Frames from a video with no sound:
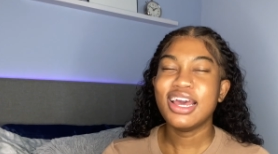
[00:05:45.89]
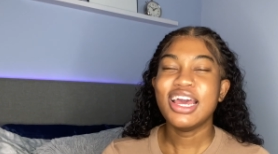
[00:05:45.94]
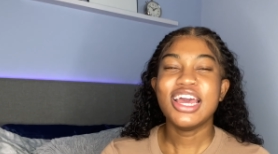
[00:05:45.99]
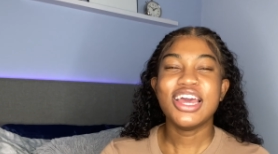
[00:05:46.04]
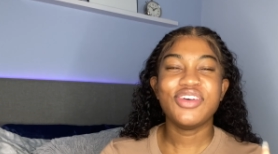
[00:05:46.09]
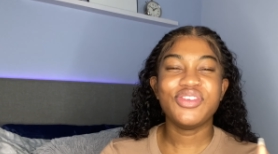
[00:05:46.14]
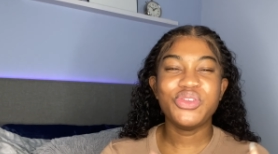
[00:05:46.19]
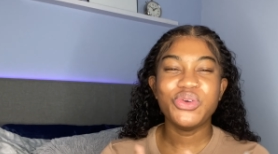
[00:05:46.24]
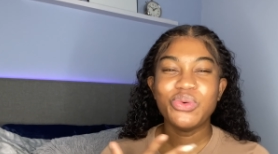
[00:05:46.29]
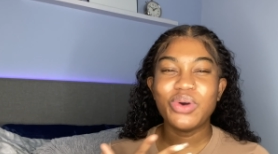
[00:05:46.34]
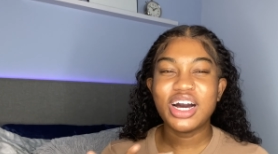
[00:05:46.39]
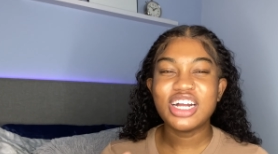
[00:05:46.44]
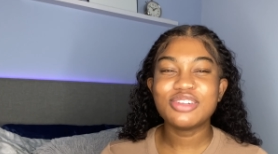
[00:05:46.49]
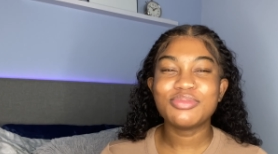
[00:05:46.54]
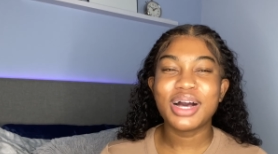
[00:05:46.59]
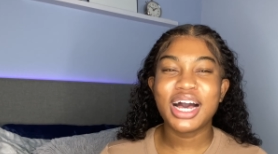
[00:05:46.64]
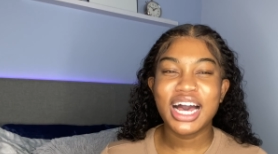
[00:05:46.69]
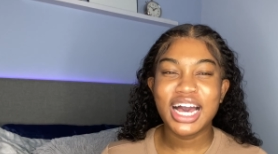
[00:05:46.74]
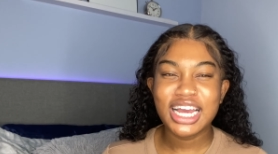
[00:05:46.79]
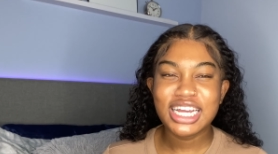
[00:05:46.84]
If you watch
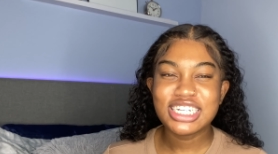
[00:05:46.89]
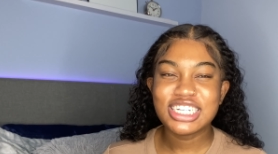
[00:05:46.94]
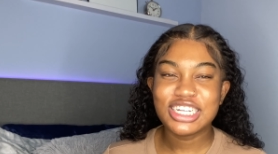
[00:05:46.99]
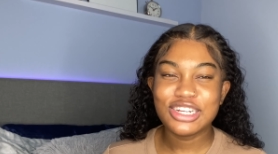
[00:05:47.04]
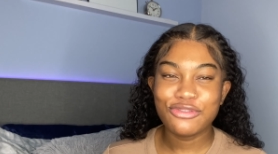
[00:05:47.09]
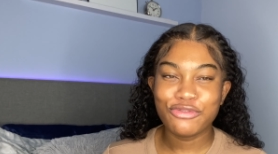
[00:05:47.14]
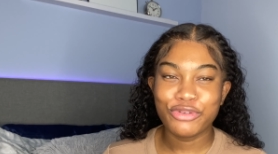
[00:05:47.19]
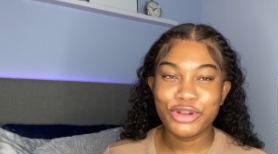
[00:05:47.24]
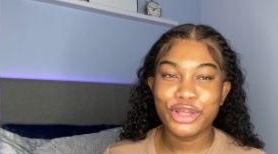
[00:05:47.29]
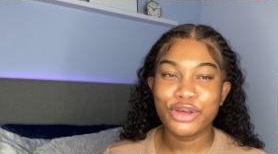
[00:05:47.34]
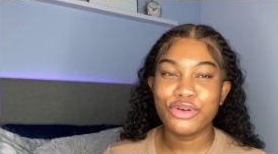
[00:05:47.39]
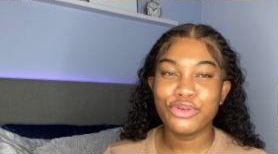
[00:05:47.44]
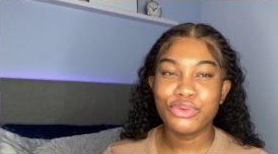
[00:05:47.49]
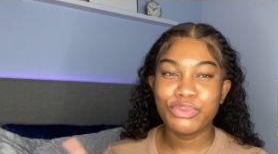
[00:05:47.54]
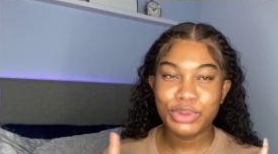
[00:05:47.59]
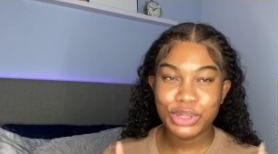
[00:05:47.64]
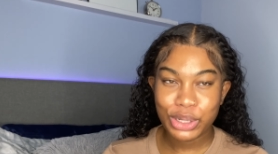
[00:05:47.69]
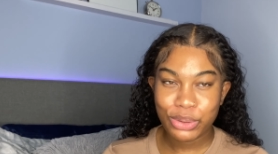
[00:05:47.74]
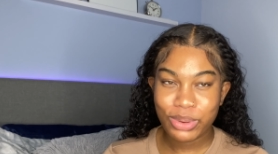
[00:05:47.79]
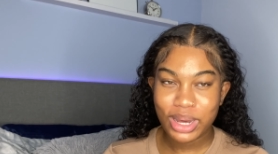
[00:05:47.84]
my hygiene video, you
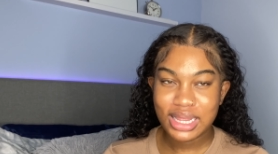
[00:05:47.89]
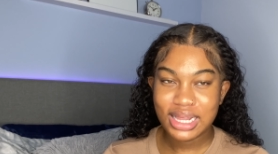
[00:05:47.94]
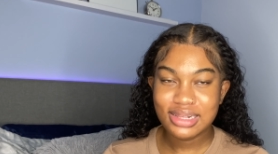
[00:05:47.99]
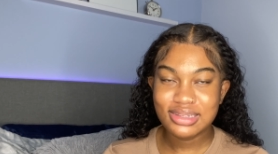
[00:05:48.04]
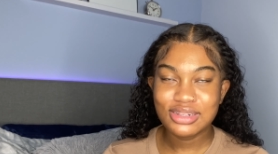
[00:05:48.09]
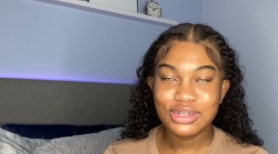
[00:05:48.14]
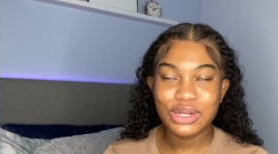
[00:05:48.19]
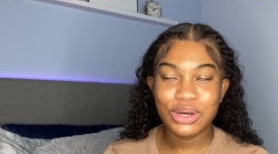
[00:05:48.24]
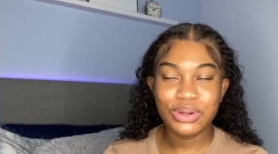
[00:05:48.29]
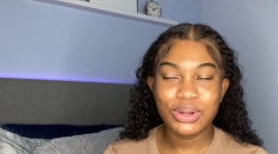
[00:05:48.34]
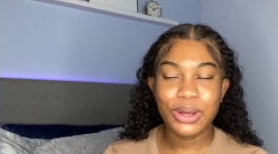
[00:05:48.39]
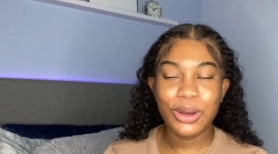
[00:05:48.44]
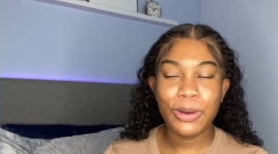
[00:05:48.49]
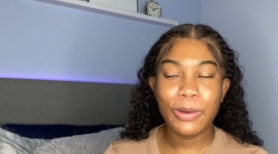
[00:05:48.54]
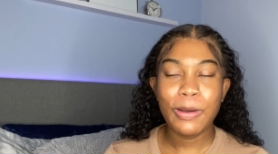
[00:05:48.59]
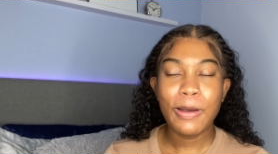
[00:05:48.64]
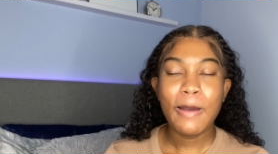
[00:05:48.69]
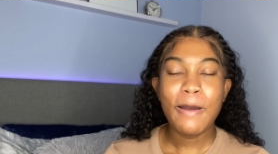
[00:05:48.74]
would know why that's a no-no.